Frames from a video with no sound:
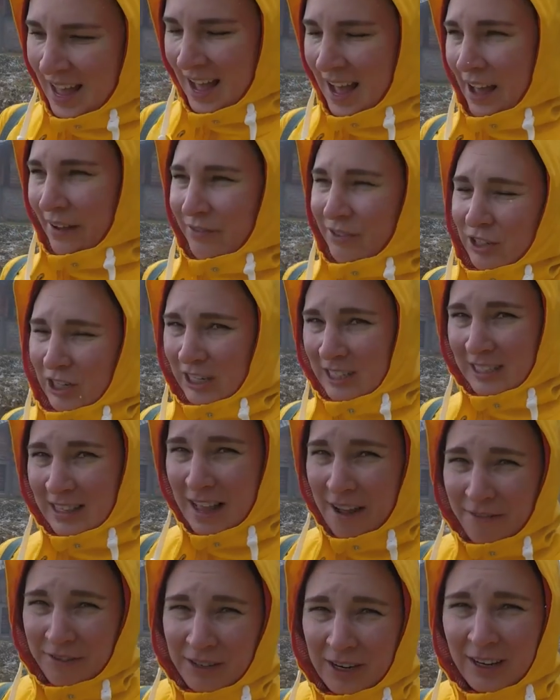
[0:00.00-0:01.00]
I've just
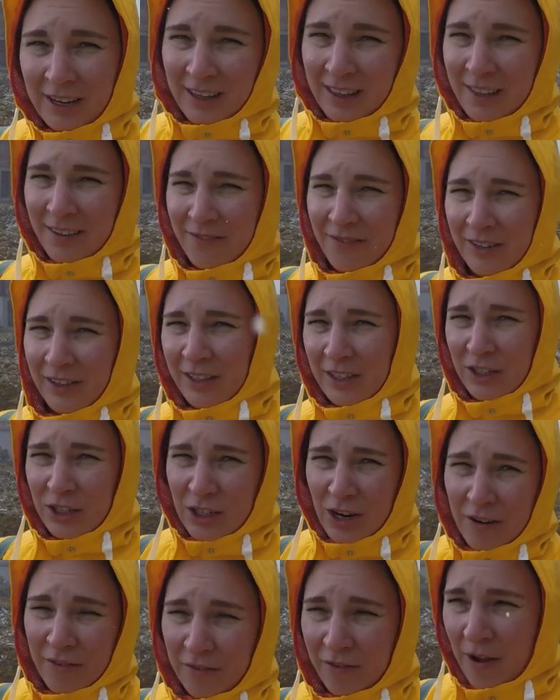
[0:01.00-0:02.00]
left the village
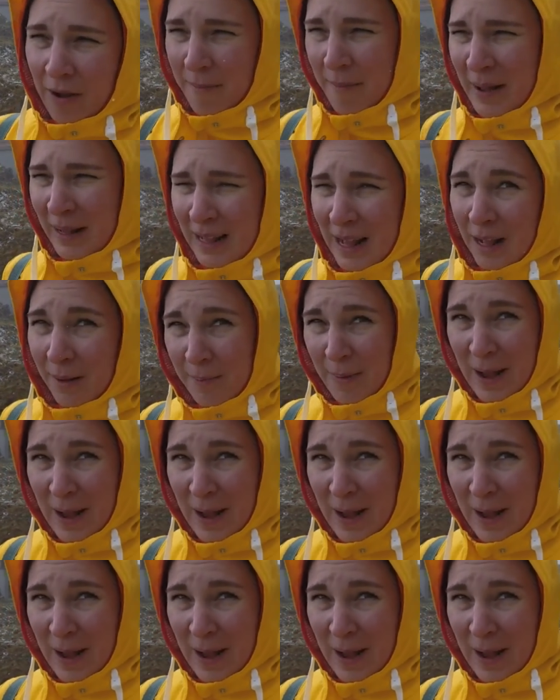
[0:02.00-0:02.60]
of Belalp.